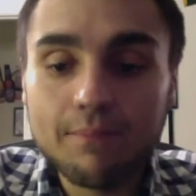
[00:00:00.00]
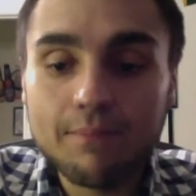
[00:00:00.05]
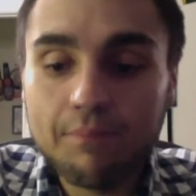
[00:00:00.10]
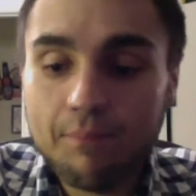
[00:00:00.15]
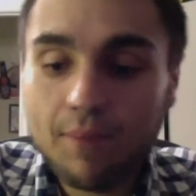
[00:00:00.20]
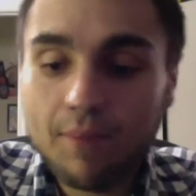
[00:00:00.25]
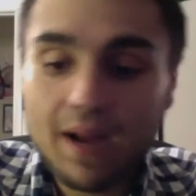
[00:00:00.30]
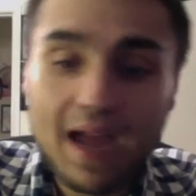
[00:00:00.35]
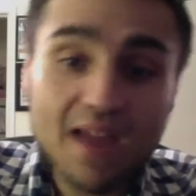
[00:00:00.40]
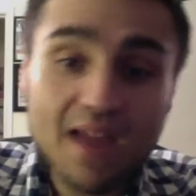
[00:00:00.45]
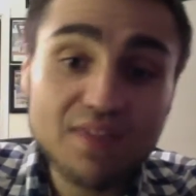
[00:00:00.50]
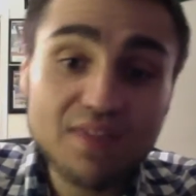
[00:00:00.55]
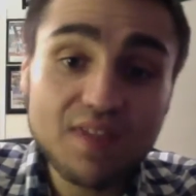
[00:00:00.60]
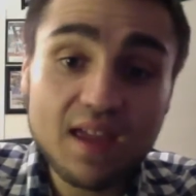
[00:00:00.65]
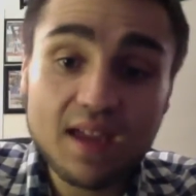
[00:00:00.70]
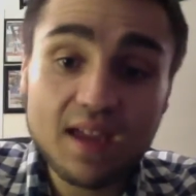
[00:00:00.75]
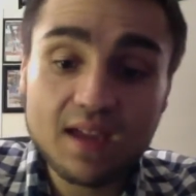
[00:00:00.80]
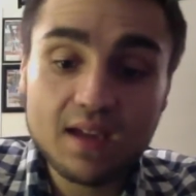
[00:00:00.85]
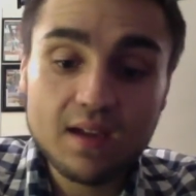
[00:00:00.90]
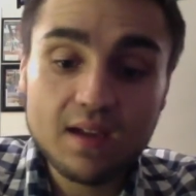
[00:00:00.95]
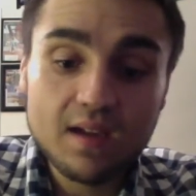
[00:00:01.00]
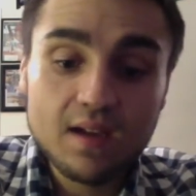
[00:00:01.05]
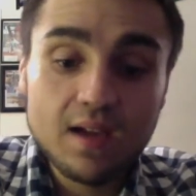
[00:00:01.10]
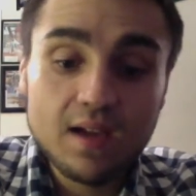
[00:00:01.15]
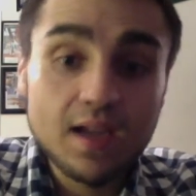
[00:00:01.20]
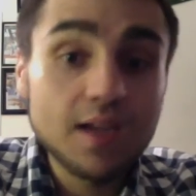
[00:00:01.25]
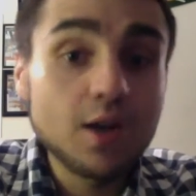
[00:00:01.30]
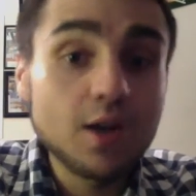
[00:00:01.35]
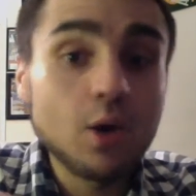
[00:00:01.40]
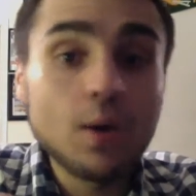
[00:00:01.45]
But I think,
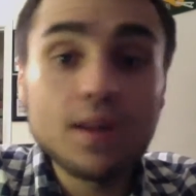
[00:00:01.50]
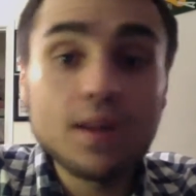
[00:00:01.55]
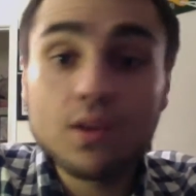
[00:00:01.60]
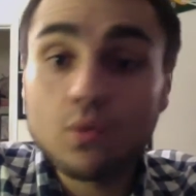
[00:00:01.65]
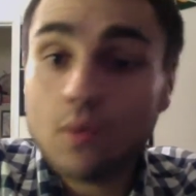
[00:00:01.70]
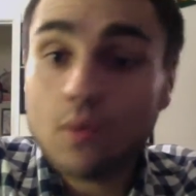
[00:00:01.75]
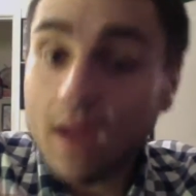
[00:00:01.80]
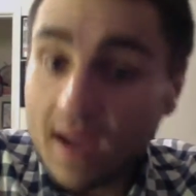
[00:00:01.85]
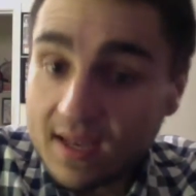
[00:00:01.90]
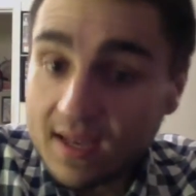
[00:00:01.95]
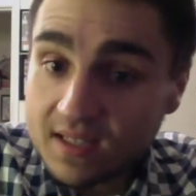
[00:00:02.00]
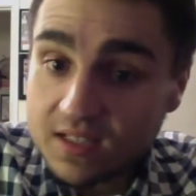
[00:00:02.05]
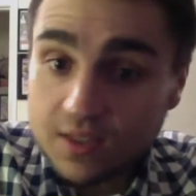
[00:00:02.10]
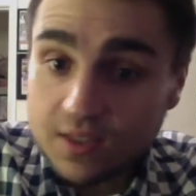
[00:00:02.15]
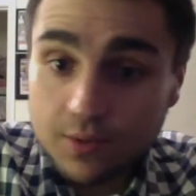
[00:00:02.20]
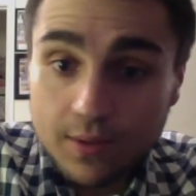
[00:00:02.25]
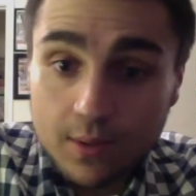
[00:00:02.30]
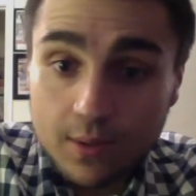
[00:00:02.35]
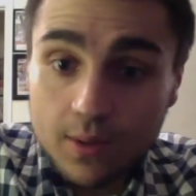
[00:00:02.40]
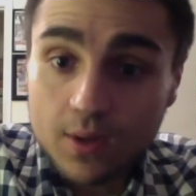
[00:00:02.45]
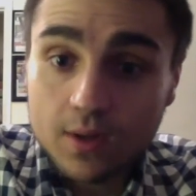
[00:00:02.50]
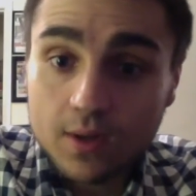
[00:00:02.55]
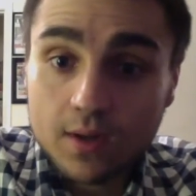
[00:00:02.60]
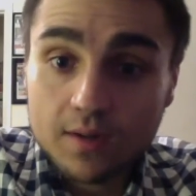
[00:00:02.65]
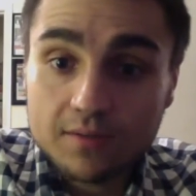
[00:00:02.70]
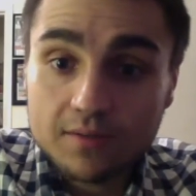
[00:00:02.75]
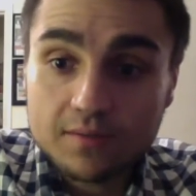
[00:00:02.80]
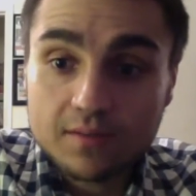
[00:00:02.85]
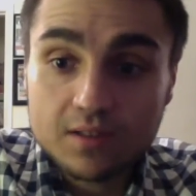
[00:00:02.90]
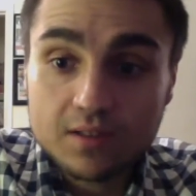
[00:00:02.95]
in the Rays,
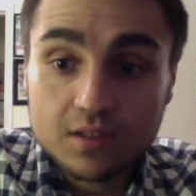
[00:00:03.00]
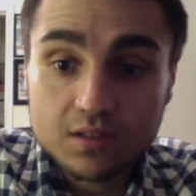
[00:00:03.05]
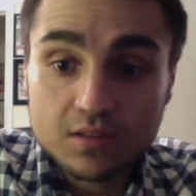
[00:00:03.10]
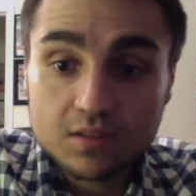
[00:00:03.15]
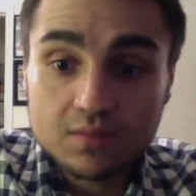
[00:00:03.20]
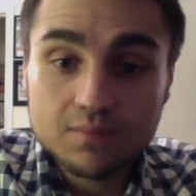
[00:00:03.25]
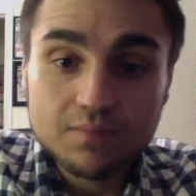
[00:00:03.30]
they